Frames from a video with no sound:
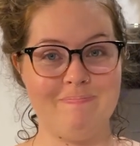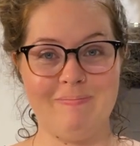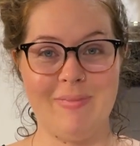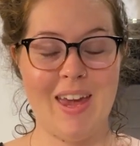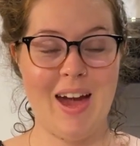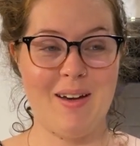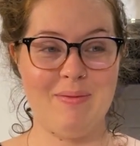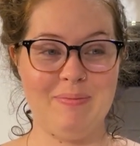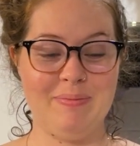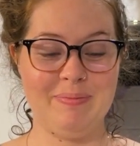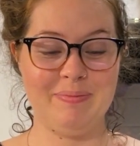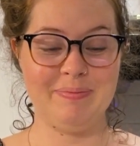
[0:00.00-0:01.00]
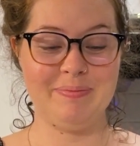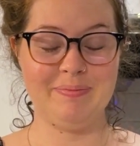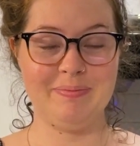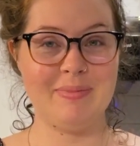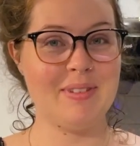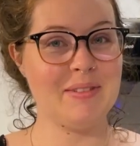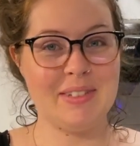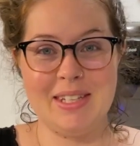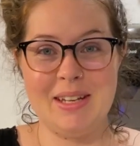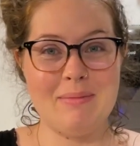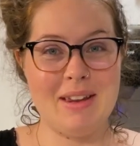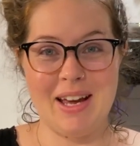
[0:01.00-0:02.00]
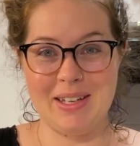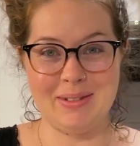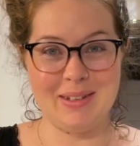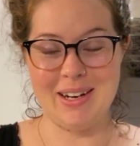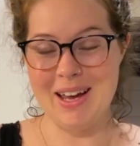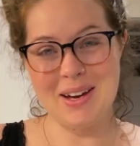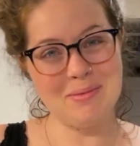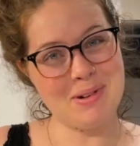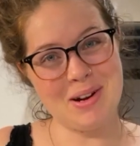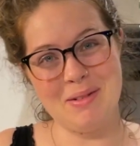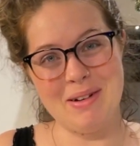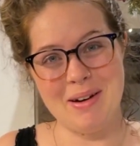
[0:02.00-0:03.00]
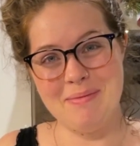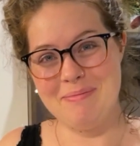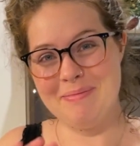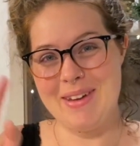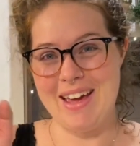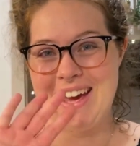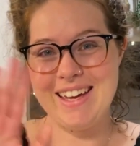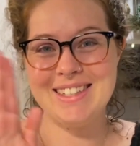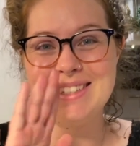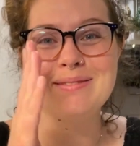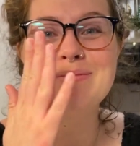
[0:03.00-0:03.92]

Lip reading: Yeah, we'll see you in my next one. I hope you're all well. Bye, guys.